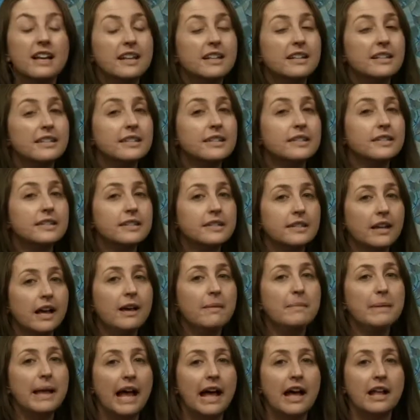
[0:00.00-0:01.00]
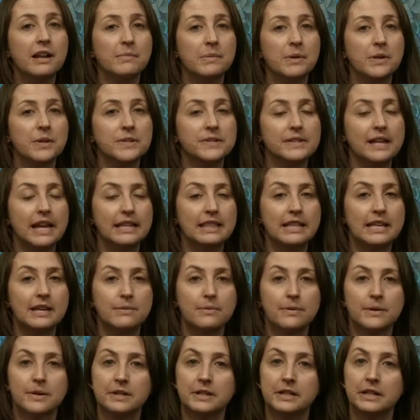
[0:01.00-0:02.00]
Some animals, I think
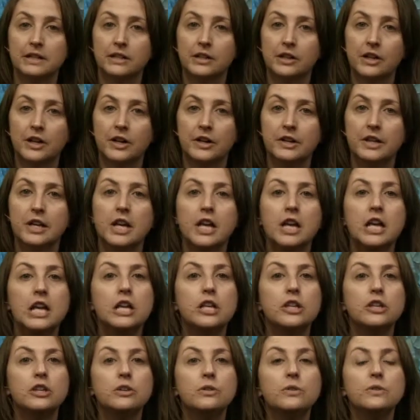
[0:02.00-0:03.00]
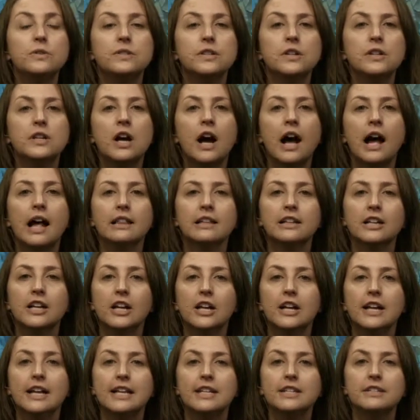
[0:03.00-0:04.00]
we're going to learn, use their
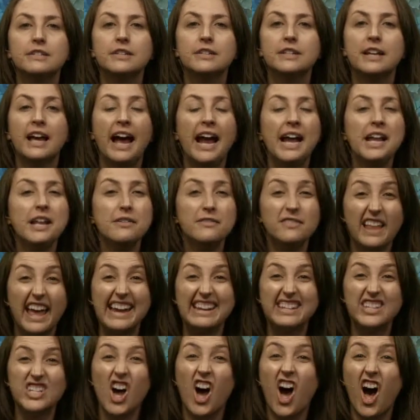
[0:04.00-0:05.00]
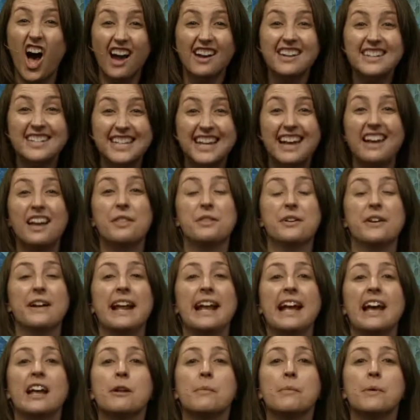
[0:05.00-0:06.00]
color to kind of like talk to other
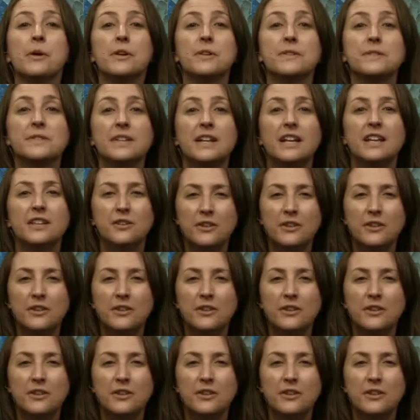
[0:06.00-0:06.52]
animals.